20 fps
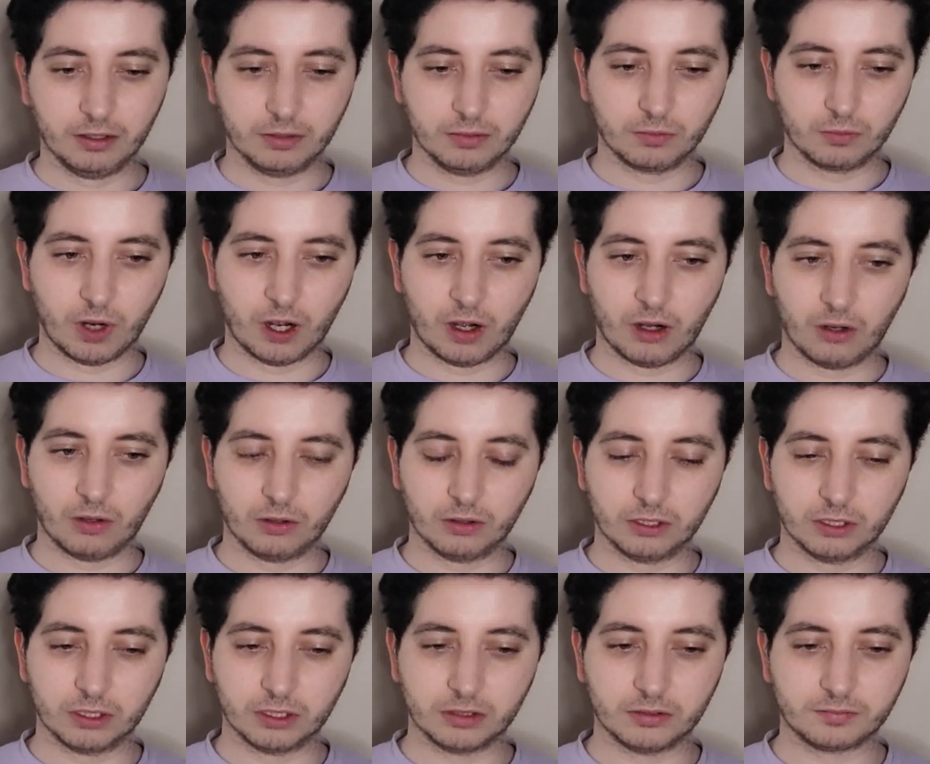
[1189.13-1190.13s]
Well,
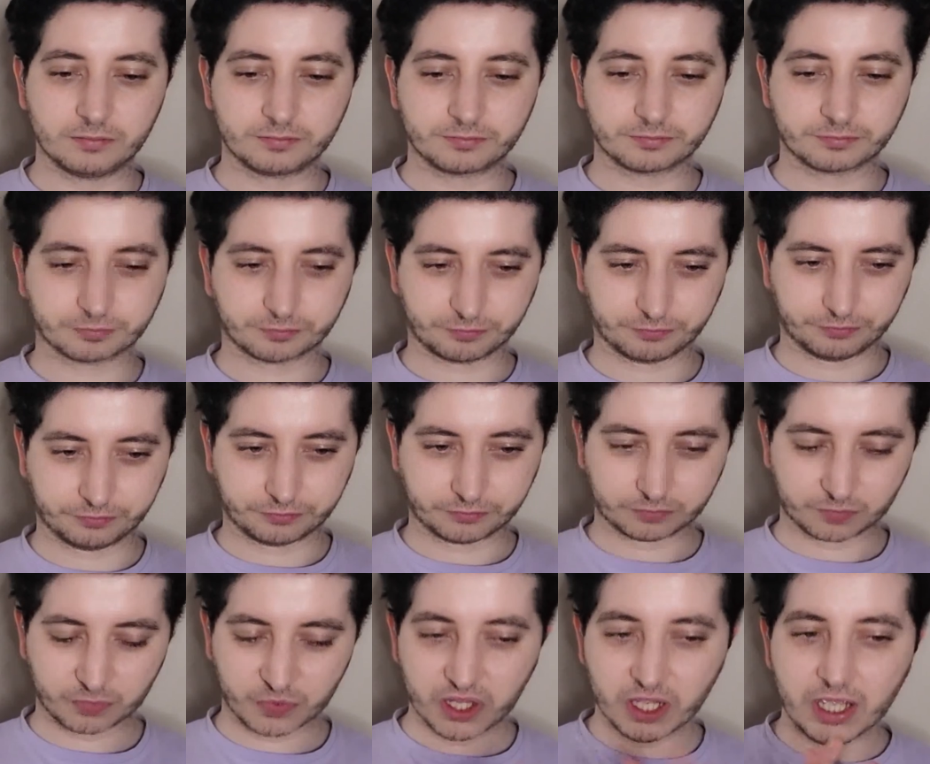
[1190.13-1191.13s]

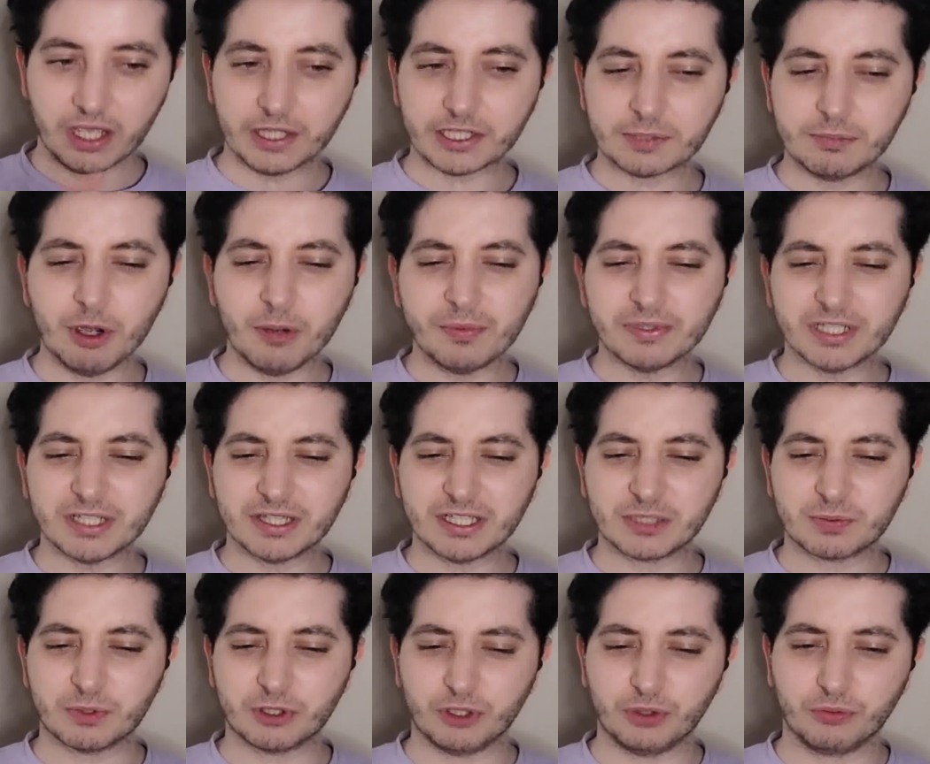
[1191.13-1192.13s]
it's moments like
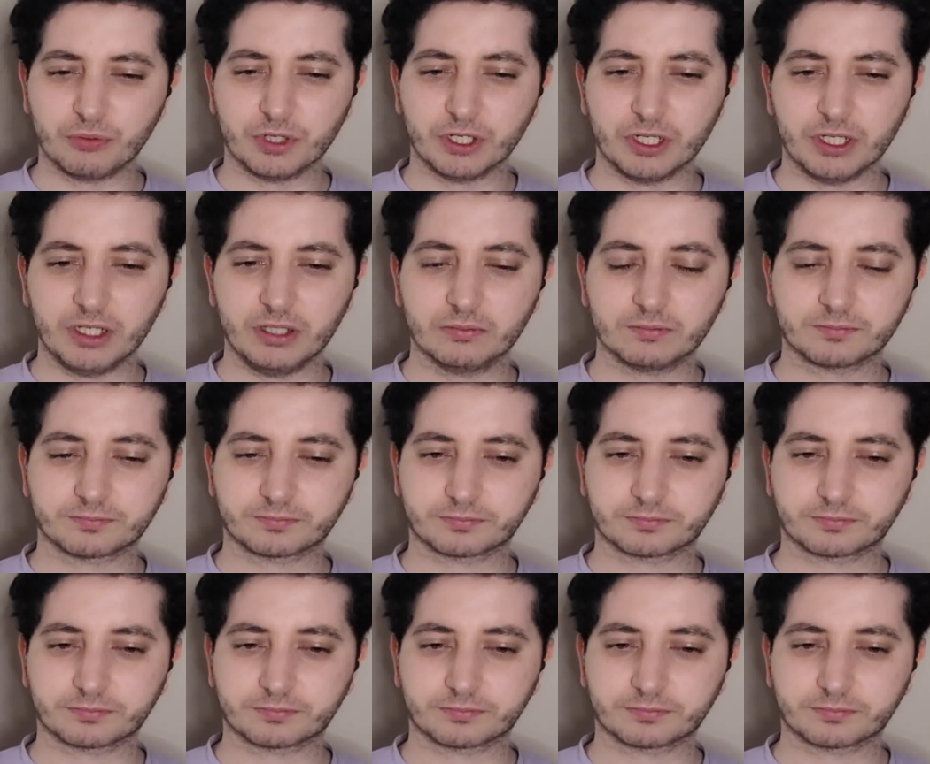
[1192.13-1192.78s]
this where you really